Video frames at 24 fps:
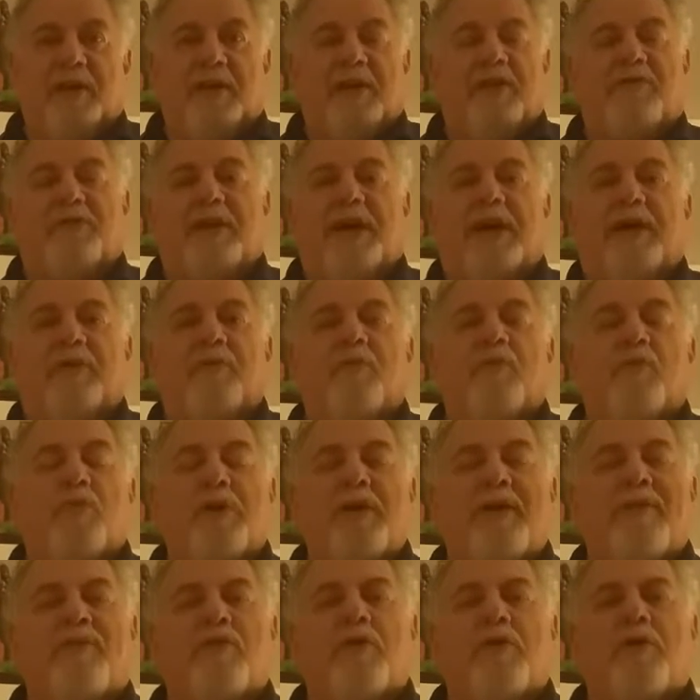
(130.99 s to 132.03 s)
is that
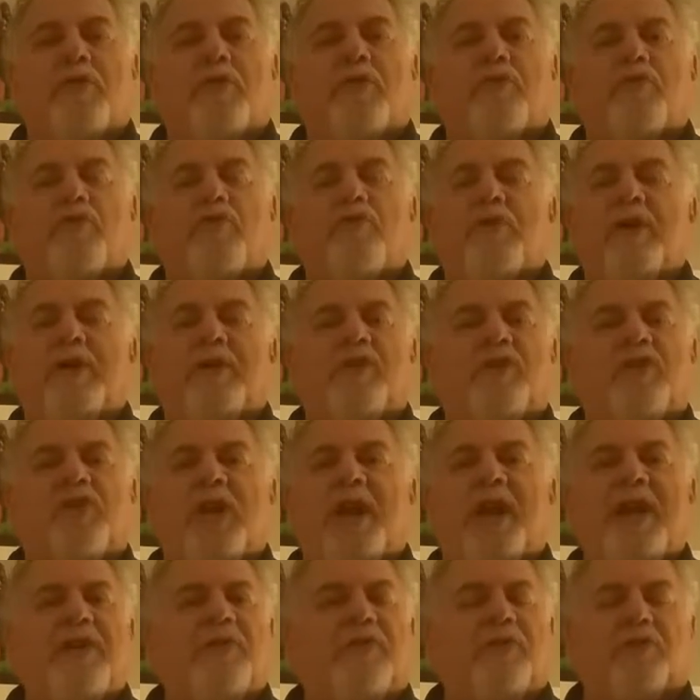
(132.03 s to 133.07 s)
we have gone through
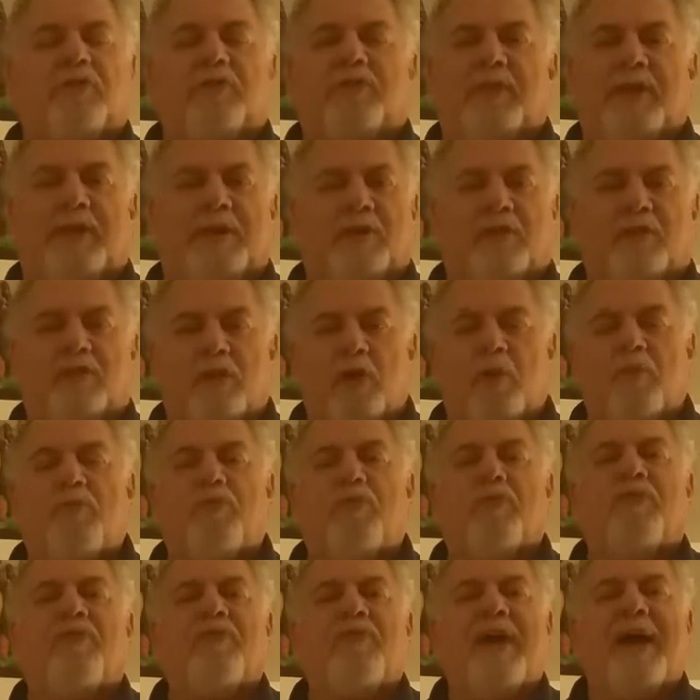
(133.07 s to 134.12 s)
changes that are so
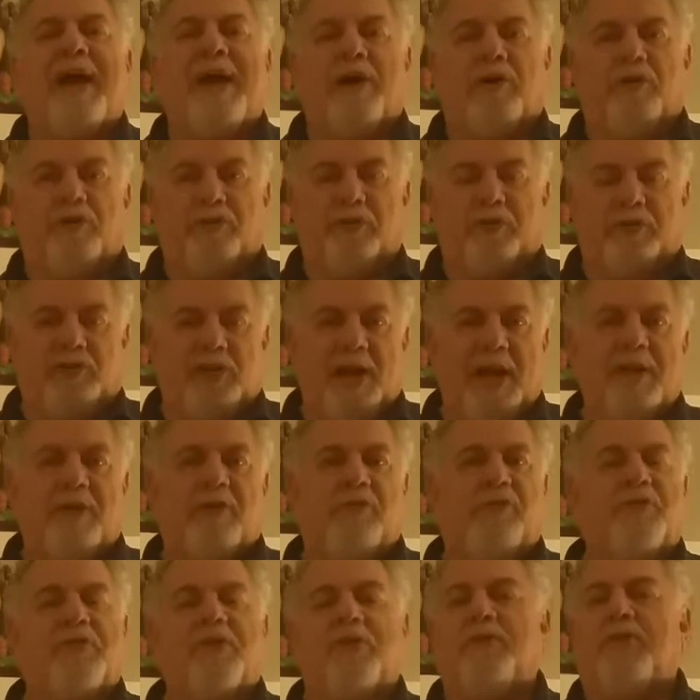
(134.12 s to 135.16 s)
profound,
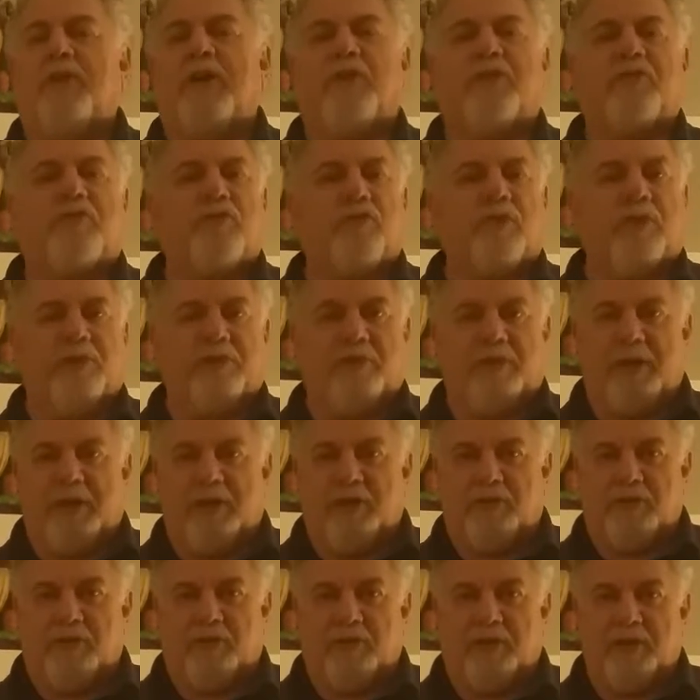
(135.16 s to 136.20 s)
changes in
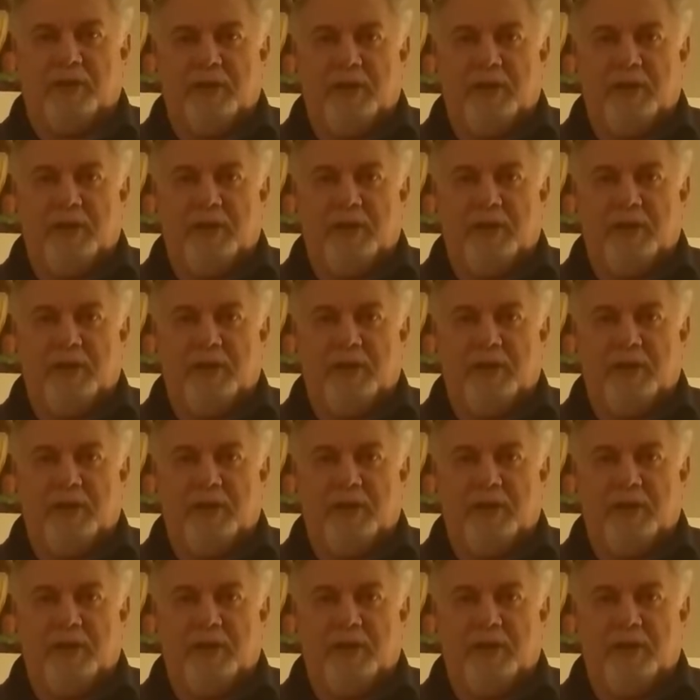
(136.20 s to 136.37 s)
industrialization,